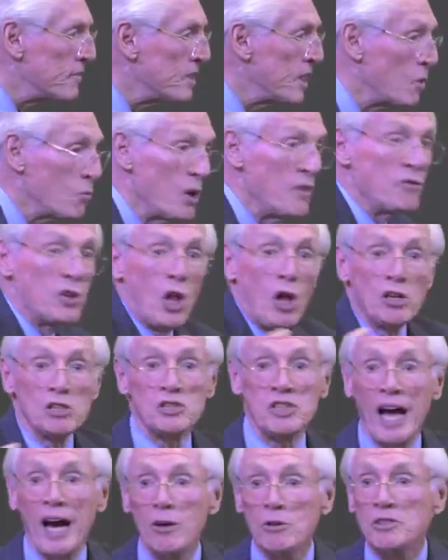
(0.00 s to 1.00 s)
that we've
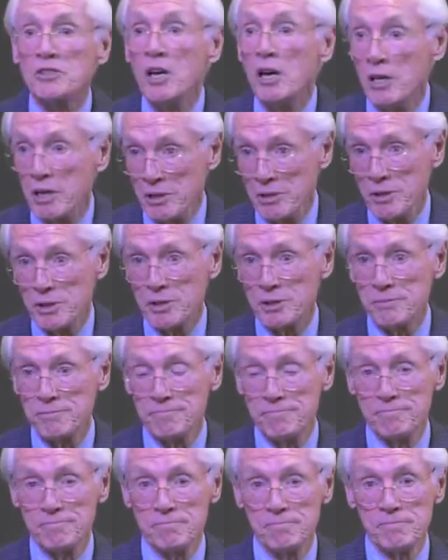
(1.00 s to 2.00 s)
lost our tongues.
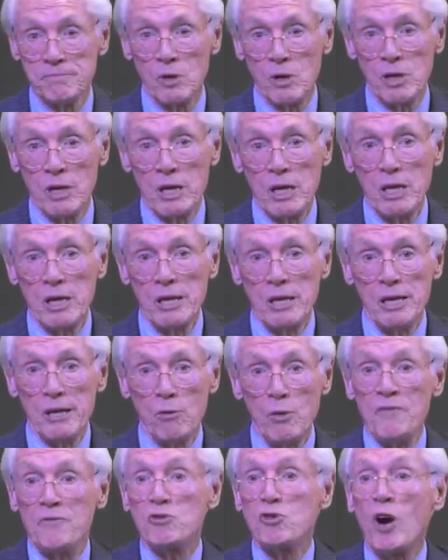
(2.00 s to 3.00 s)

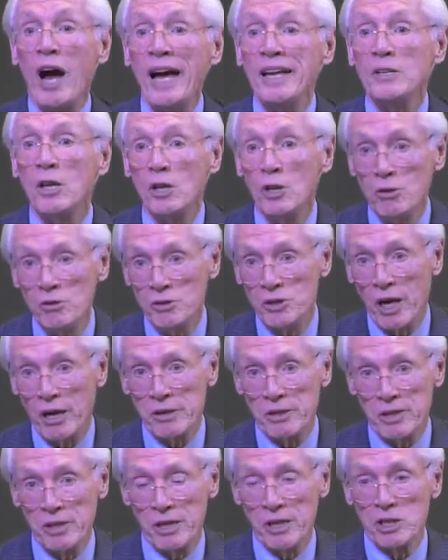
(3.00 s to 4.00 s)
We've tried to lose
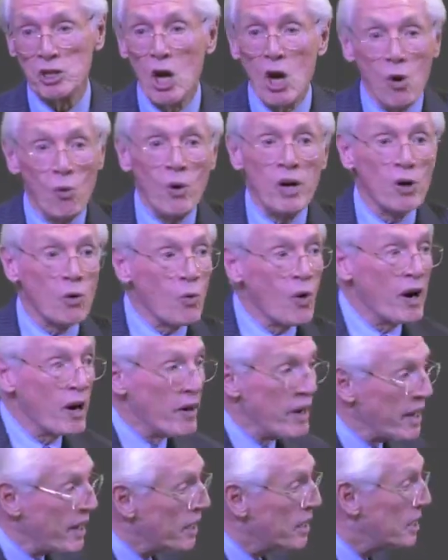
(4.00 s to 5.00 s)
our tongues. We're
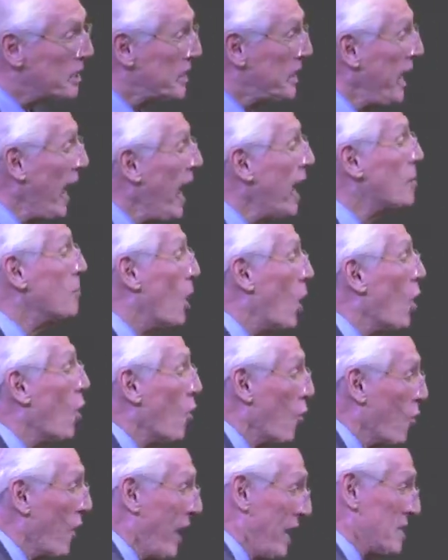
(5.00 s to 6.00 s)
wearing
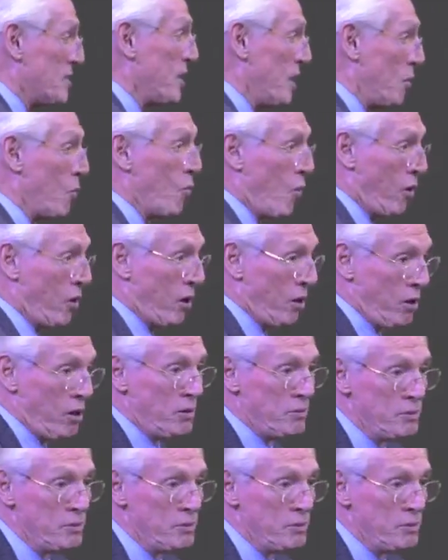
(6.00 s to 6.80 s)
camo, as it were,